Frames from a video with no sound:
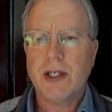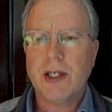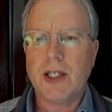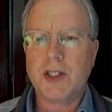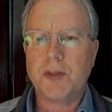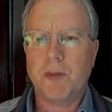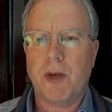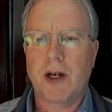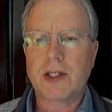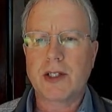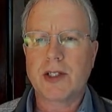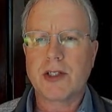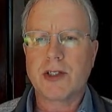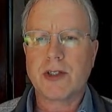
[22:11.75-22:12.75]
is
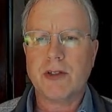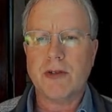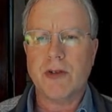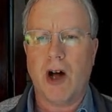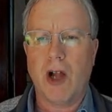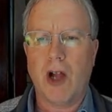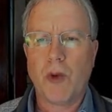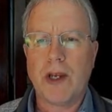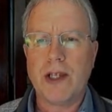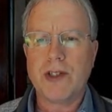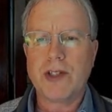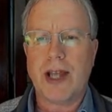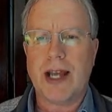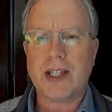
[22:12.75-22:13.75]
marked to
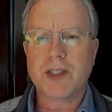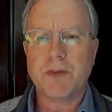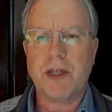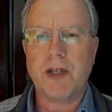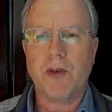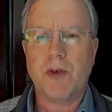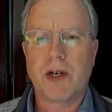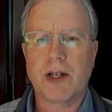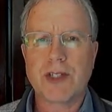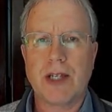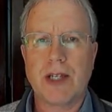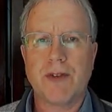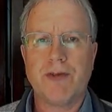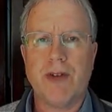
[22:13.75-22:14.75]
always ask me where to
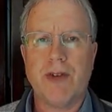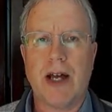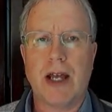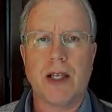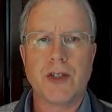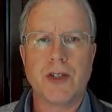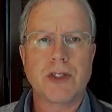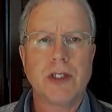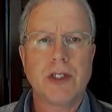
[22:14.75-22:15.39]
save the files.